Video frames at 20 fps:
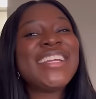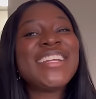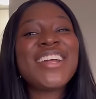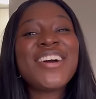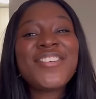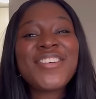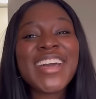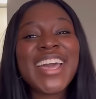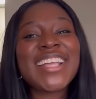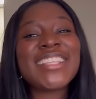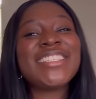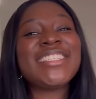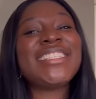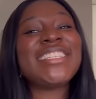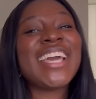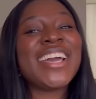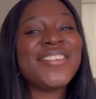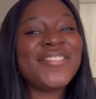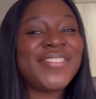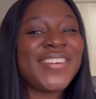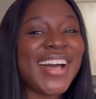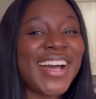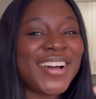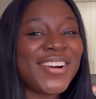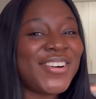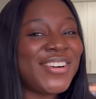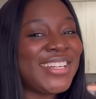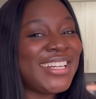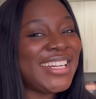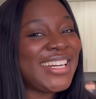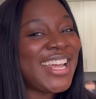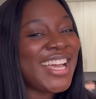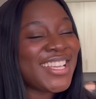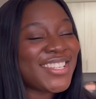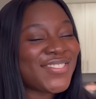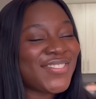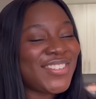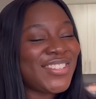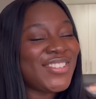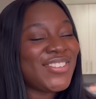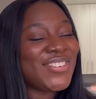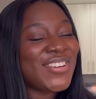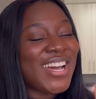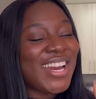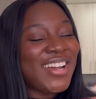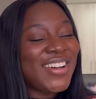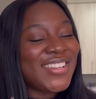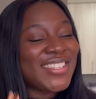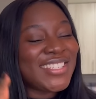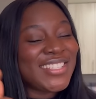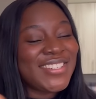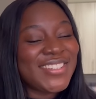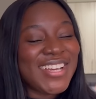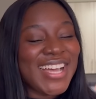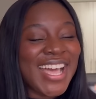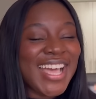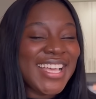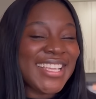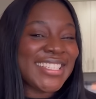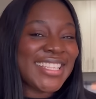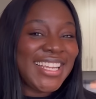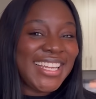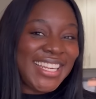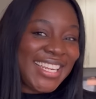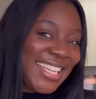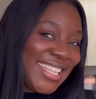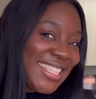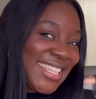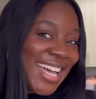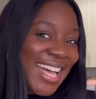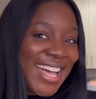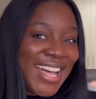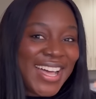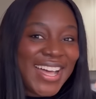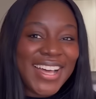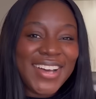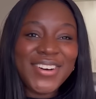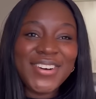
not forget to check back on the next video and I'll see you guys later.